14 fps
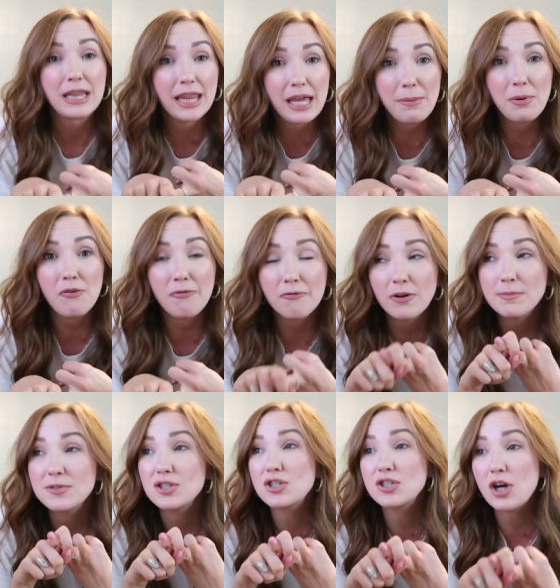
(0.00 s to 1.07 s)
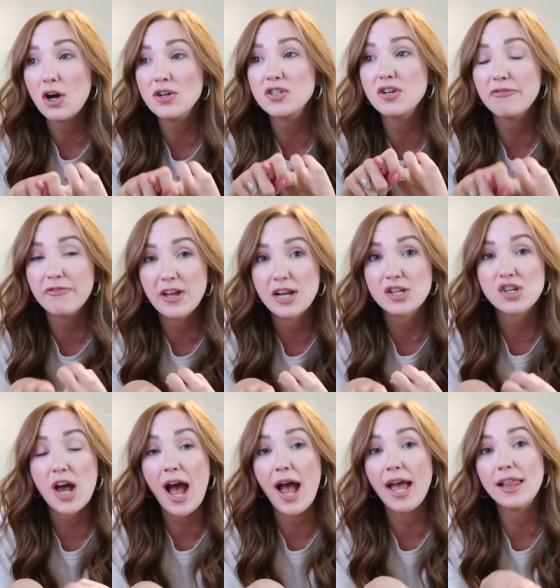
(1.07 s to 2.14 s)
Labor from start to finish.
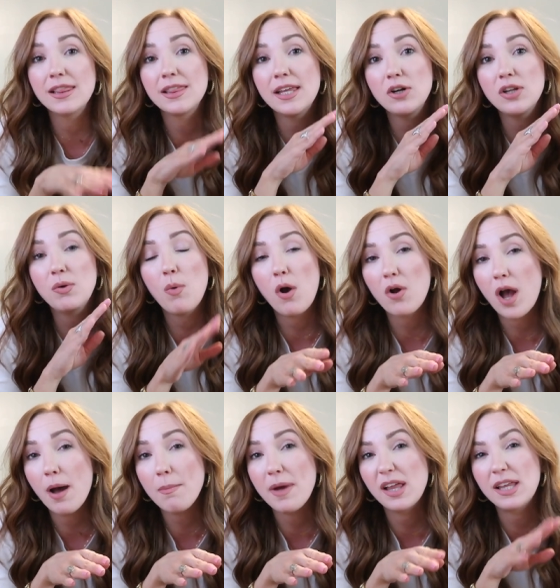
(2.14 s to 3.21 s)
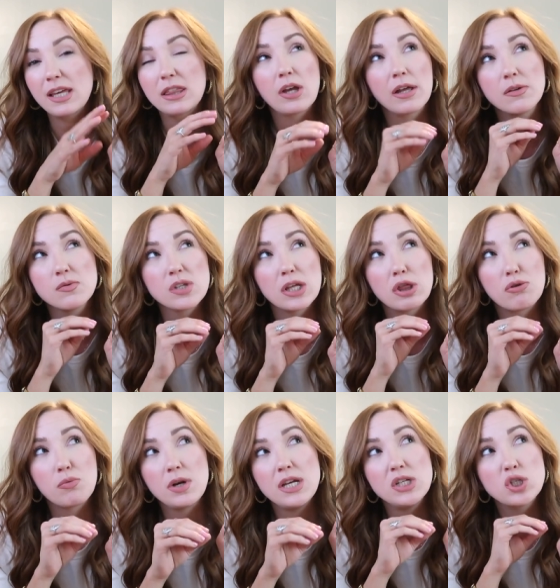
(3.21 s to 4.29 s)
I literally woke up at like, it was like
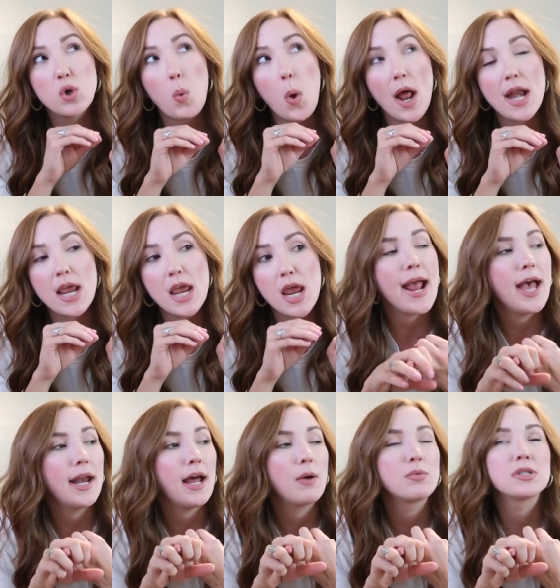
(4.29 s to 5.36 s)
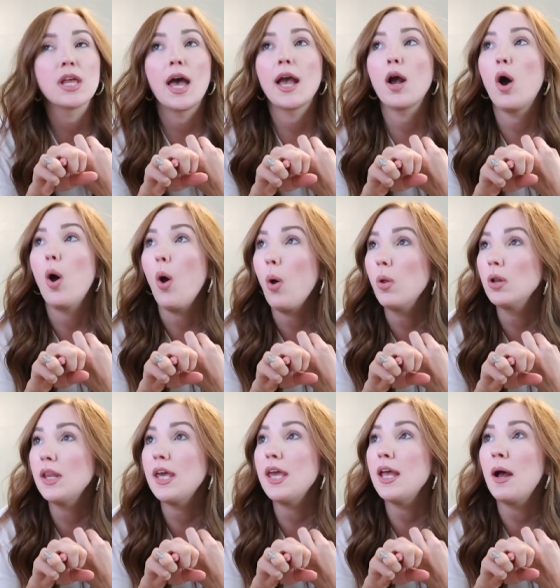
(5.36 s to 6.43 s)
3.20 and I was like,
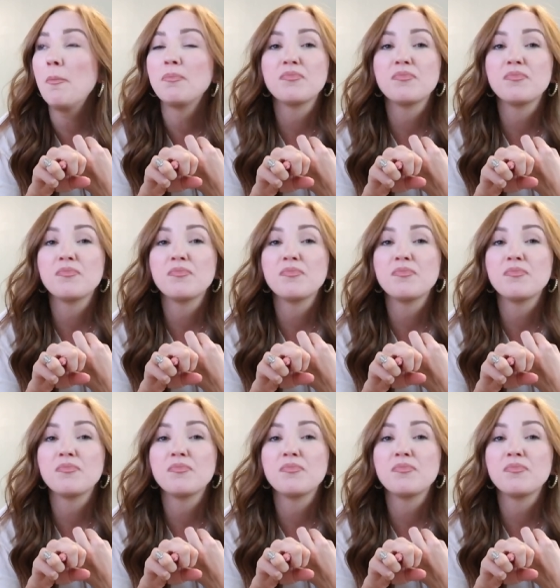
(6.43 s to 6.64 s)
holy